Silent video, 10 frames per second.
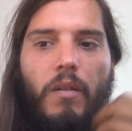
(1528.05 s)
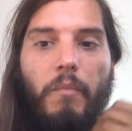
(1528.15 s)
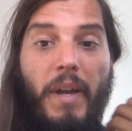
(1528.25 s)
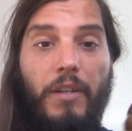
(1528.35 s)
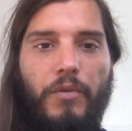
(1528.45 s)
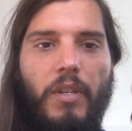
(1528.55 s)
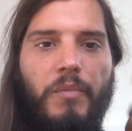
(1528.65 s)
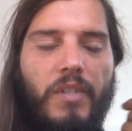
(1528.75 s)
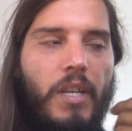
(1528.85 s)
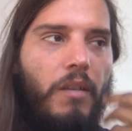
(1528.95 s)
My
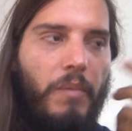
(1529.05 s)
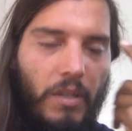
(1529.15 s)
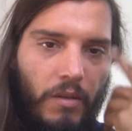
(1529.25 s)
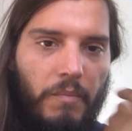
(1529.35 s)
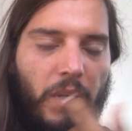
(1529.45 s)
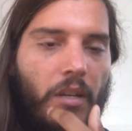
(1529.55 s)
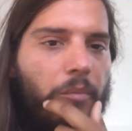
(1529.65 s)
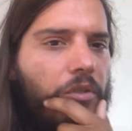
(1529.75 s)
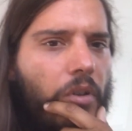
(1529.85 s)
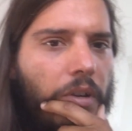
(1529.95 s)
dream say because
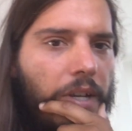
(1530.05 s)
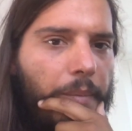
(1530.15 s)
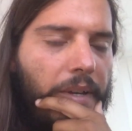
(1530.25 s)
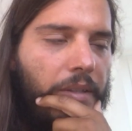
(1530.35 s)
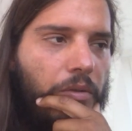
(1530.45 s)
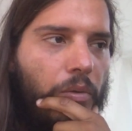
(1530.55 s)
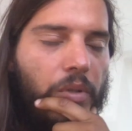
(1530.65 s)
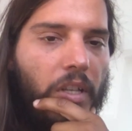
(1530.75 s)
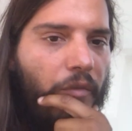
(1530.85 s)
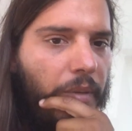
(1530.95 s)
becomes stronger, my true
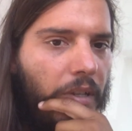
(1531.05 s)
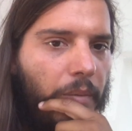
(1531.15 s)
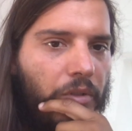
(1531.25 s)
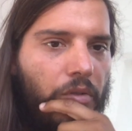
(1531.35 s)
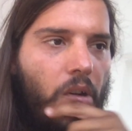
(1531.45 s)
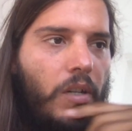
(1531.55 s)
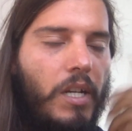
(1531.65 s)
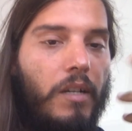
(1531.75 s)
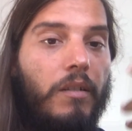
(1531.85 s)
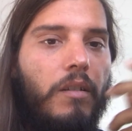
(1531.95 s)
self becomes
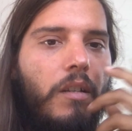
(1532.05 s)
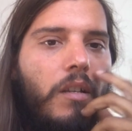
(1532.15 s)
stronger,